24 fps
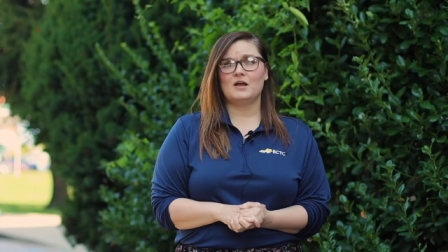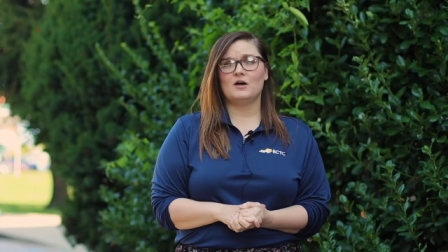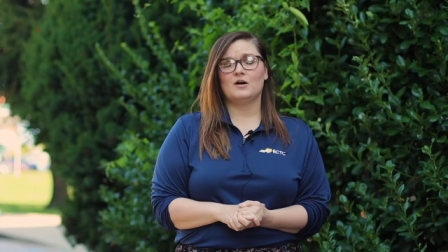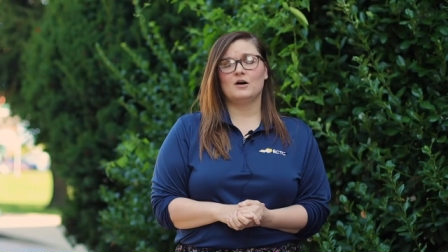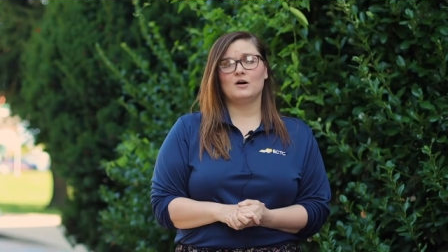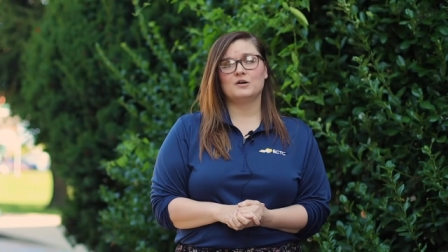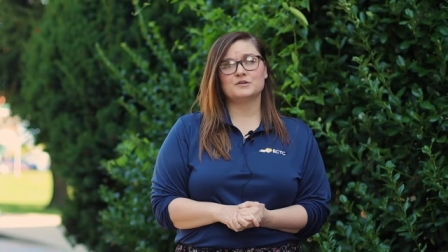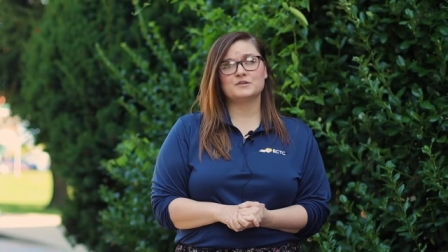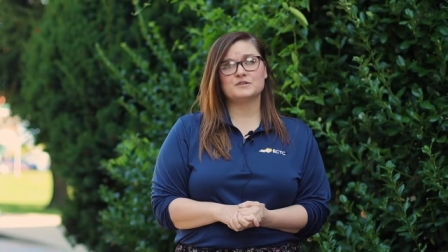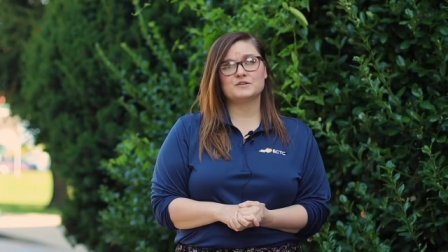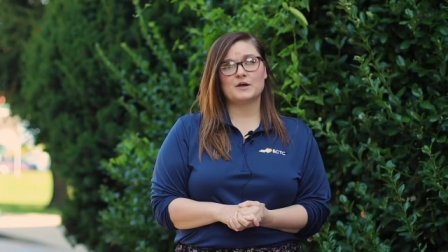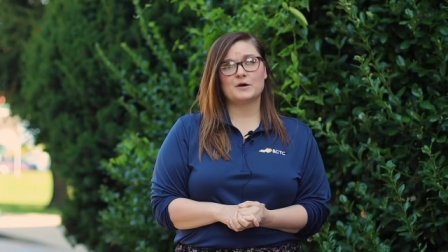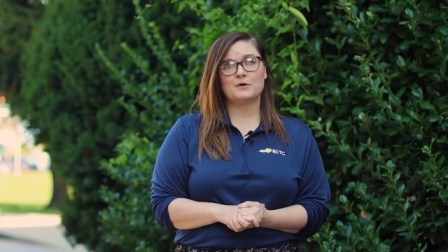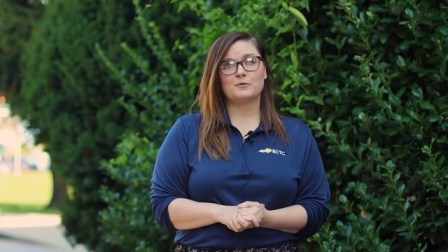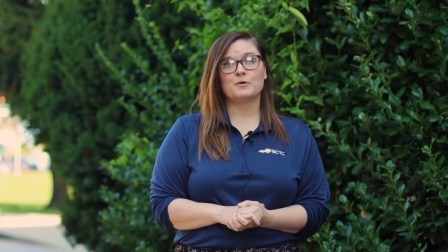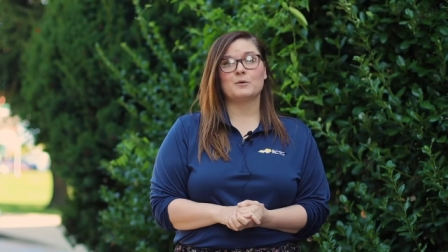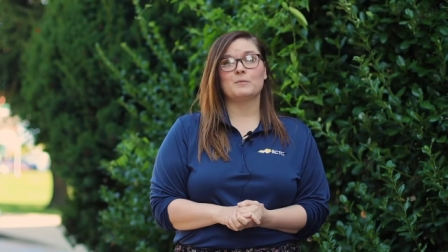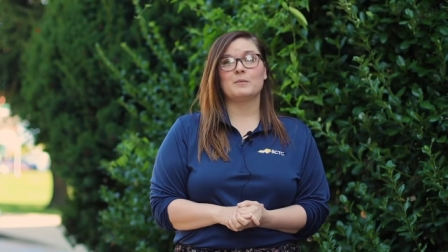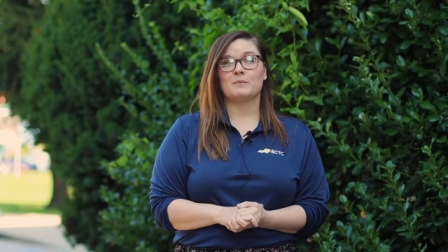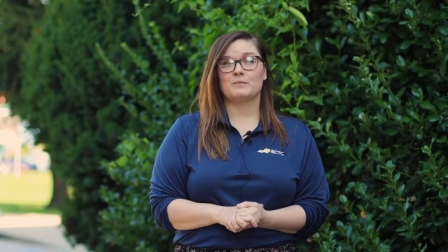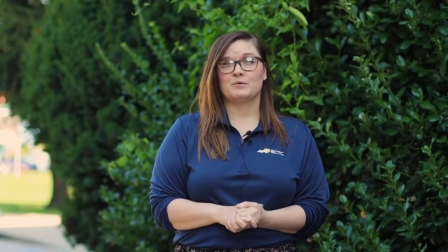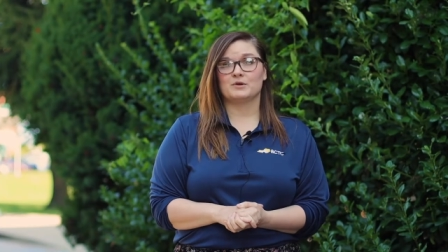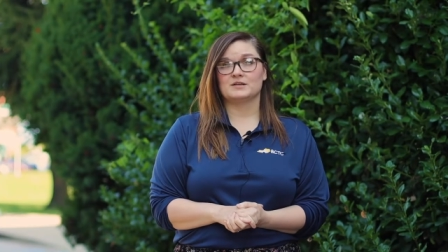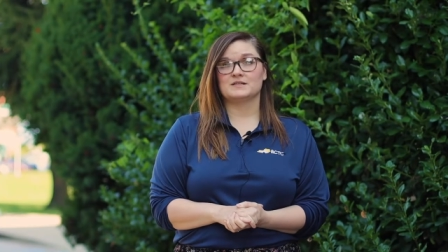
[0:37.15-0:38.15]
Also,
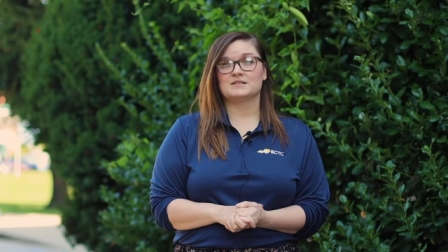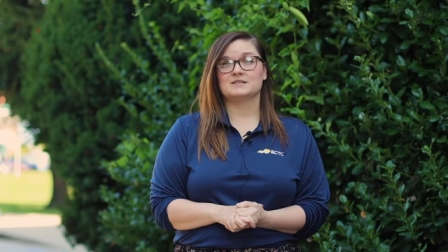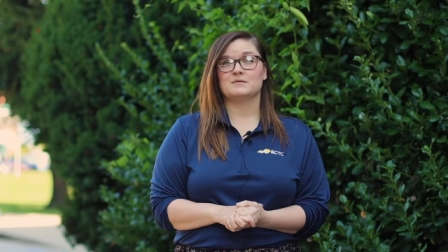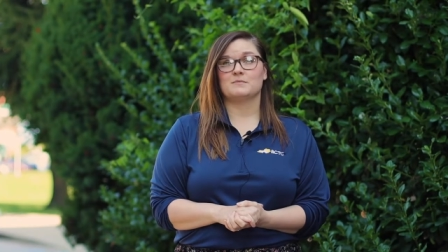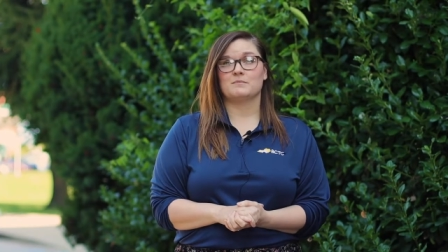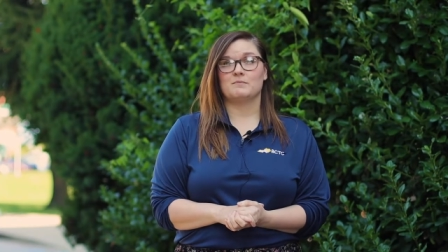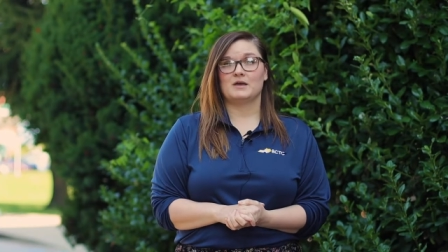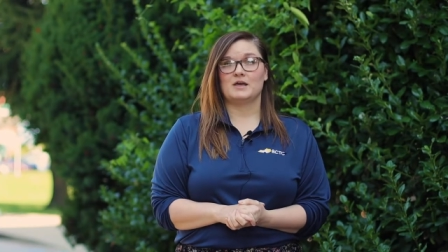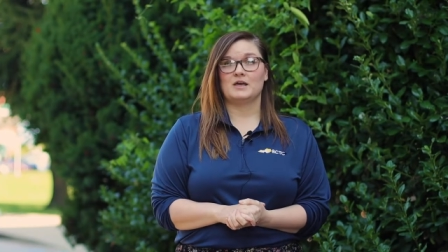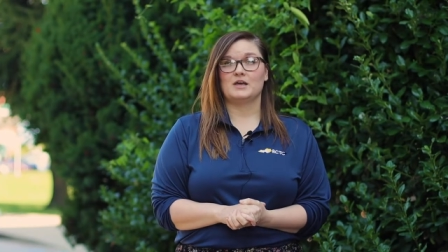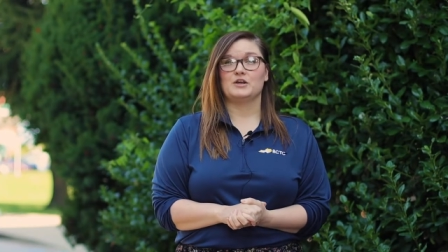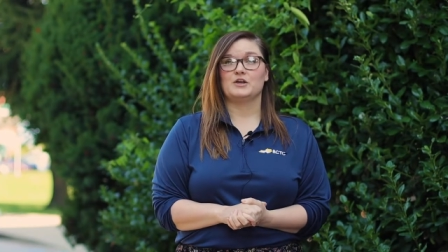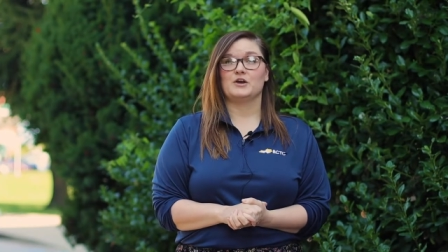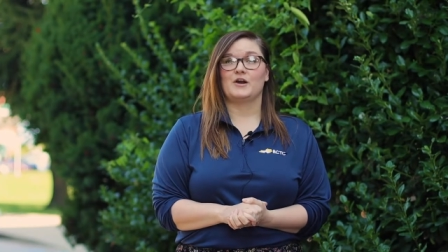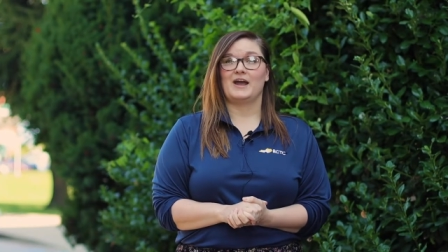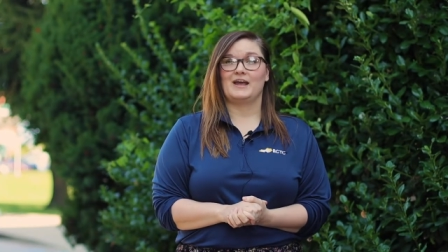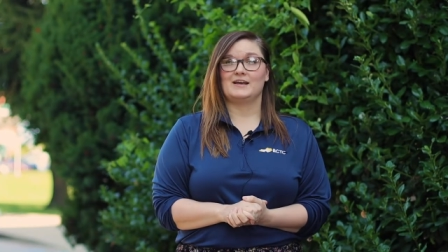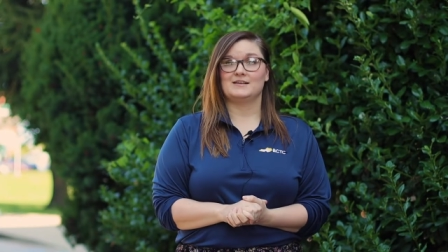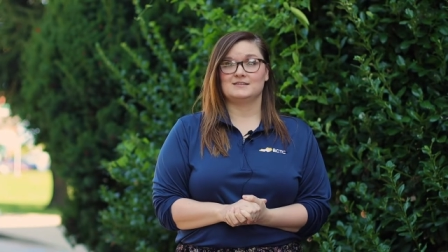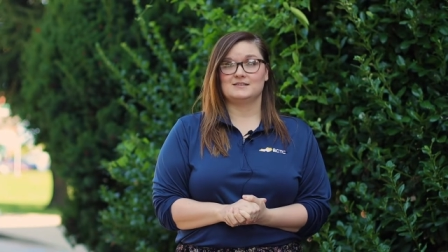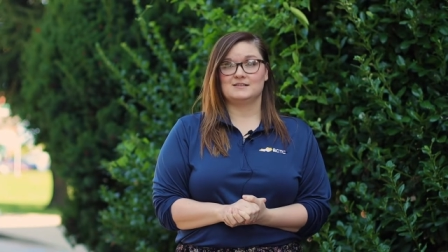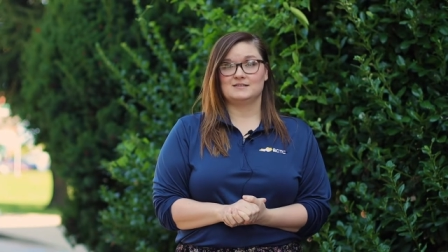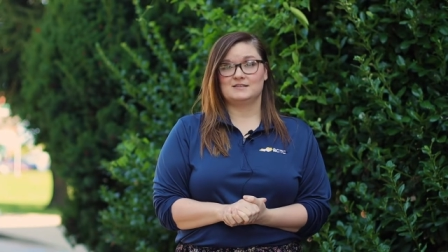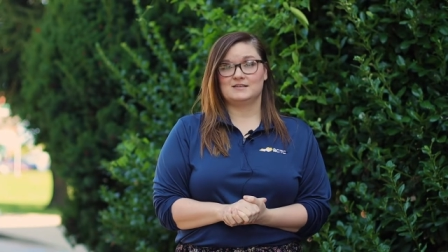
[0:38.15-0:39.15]
remember to submit your
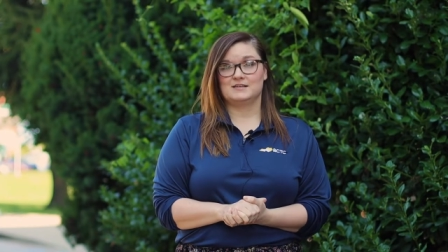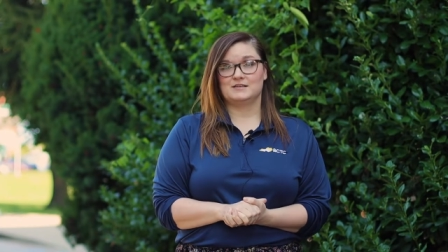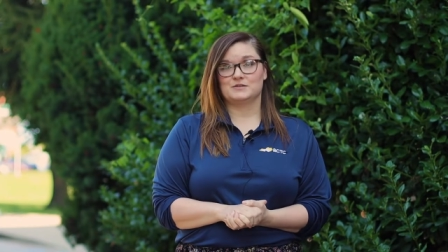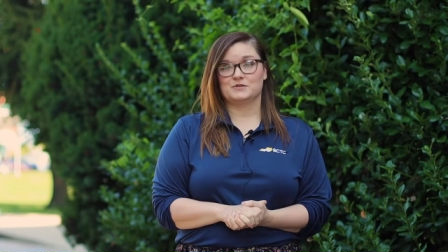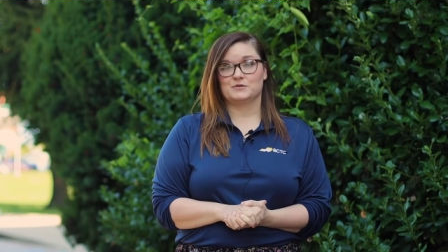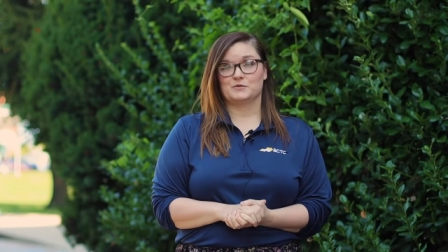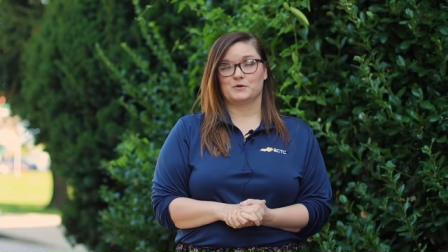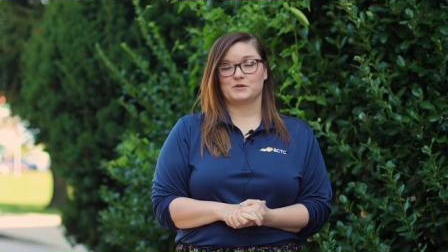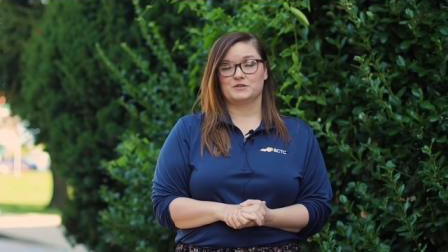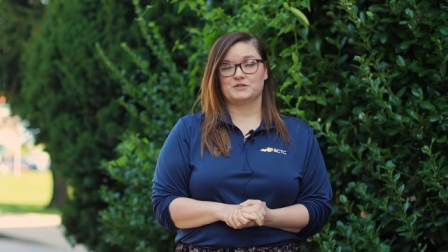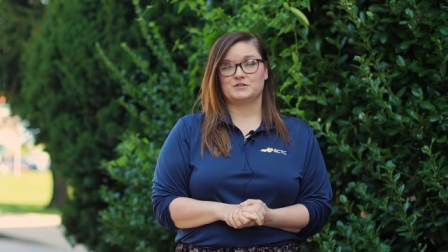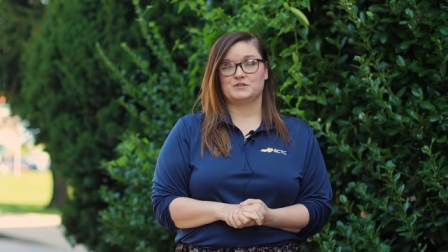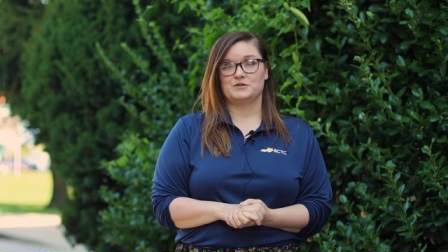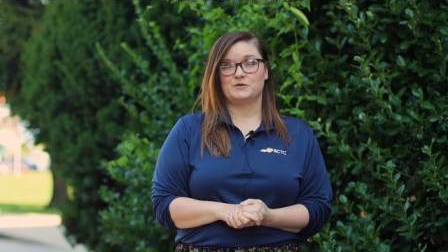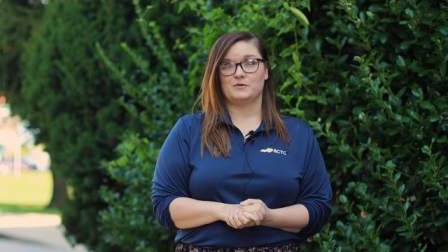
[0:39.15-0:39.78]
ACT scores